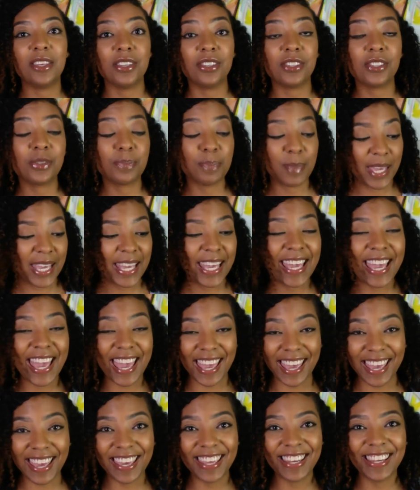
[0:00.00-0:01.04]

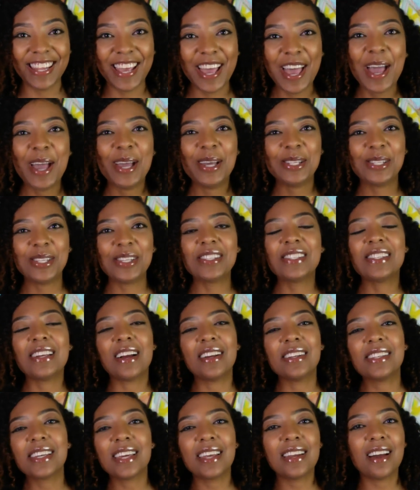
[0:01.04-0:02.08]
begin to
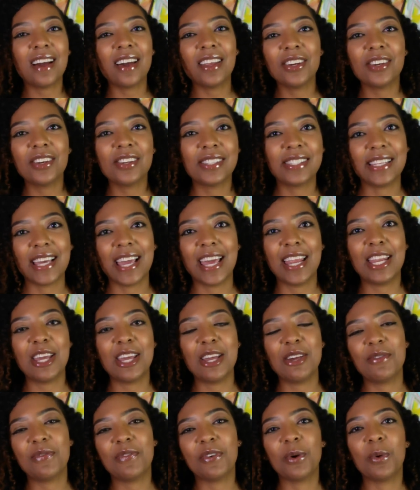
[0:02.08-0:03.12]
start to get an
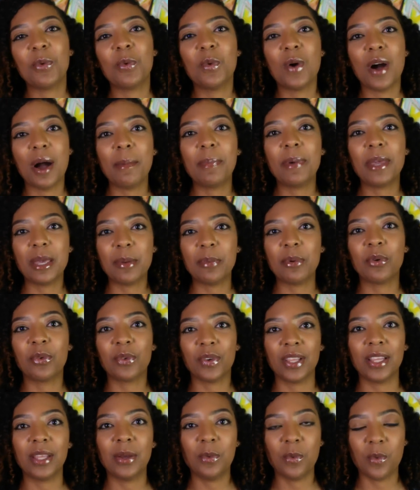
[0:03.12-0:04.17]
understanding for what people
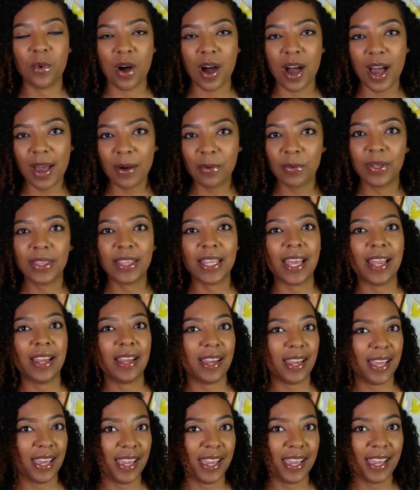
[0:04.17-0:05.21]
really want, what they
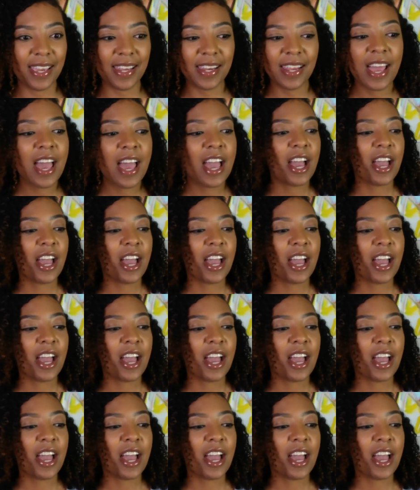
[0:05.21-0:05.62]
need.